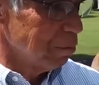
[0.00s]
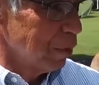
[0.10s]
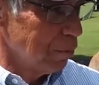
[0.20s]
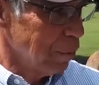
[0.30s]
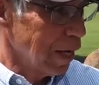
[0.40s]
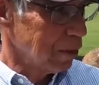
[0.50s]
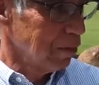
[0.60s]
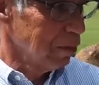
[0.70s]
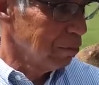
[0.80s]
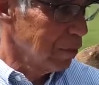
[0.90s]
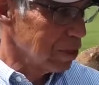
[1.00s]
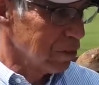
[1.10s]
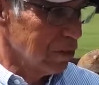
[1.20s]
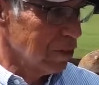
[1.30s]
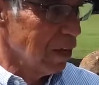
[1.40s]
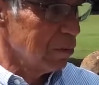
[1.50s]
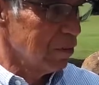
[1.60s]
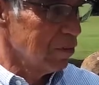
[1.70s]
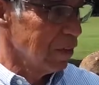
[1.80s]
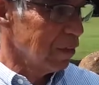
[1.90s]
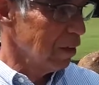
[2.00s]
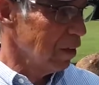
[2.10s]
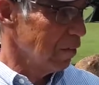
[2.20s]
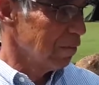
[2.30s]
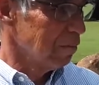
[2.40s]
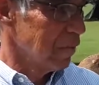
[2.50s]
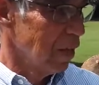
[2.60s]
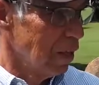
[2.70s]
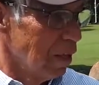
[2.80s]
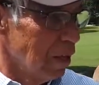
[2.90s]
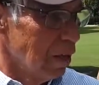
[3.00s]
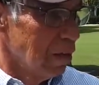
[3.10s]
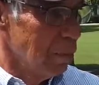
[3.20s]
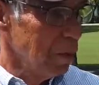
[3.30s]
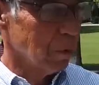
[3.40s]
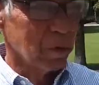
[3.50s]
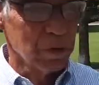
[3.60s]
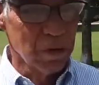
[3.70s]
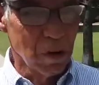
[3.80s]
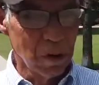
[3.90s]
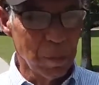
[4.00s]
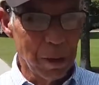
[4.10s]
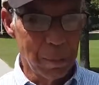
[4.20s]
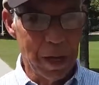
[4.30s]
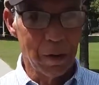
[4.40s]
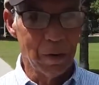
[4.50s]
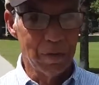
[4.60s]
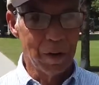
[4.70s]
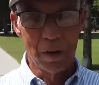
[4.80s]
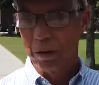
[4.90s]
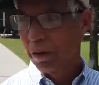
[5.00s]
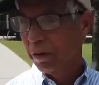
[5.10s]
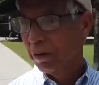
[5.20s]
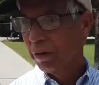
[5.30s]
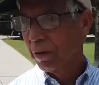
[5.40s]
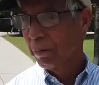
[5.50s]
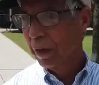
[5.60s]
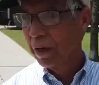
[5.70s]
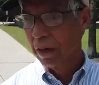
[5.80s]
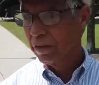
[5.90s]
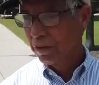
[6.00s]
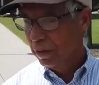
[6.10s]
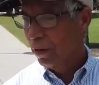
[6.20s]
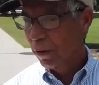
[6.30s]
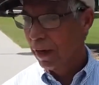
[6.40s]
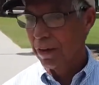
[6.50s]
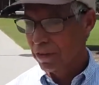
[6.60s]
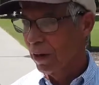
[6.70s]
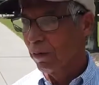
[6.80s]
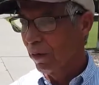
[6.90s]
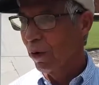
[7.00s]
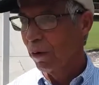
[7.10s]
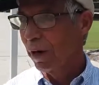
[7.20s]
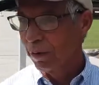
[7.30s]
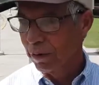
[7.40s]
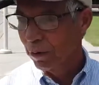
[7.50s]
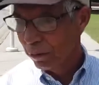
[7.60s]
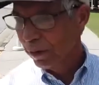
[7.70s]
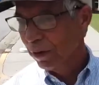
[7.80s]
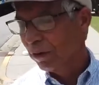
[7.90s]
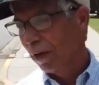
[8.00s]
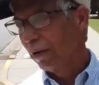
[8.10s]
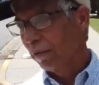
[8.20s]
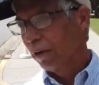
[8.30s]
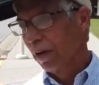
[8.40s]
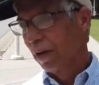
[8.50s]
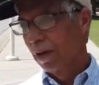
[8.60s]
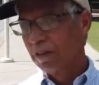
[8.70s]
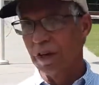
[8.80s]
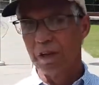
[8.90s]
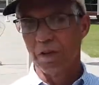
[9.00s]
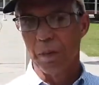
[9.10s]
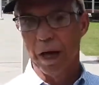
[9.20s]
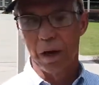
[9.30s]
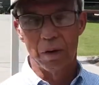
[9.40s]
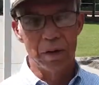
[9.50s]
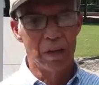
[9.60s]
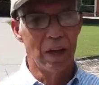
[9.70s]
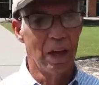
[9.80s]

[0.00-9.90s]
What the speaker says: But back to misconceptions, I think people are concerned about battery failure because, they got a cell phone every 2 or 3 years, they have to change a battery.